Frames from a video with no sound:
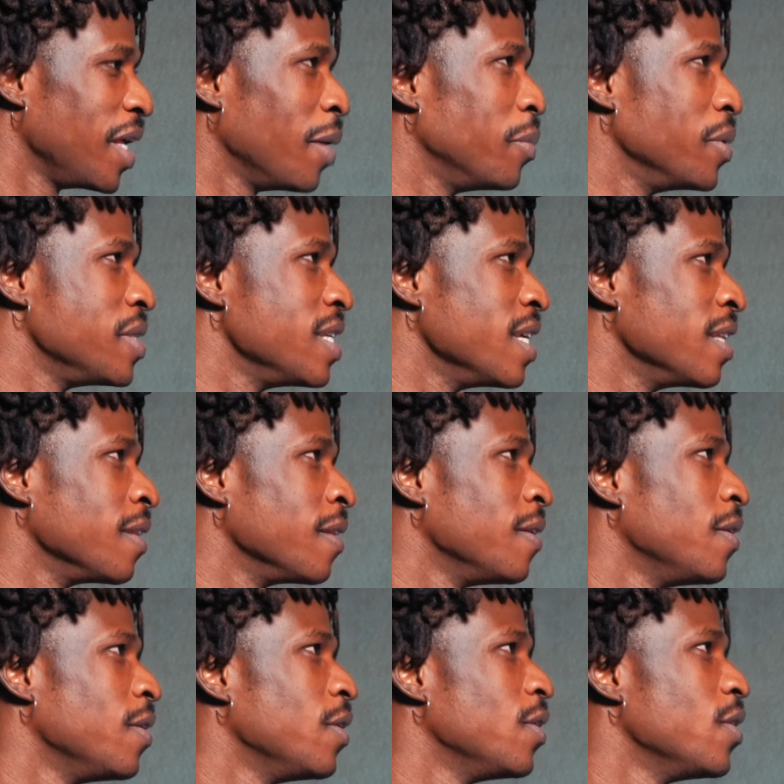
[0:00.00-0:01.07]
Ableton.
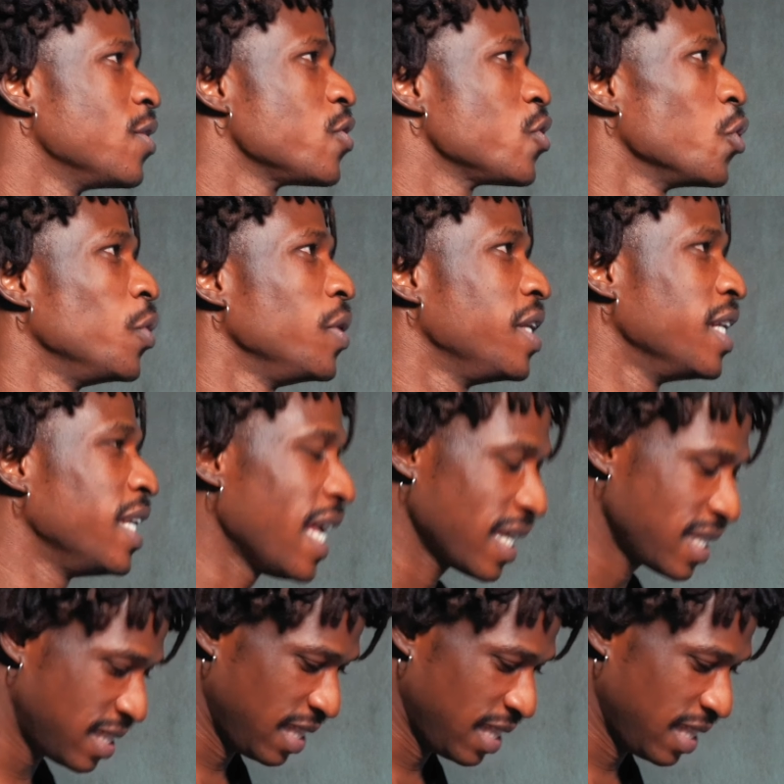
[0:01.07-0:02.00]
So the next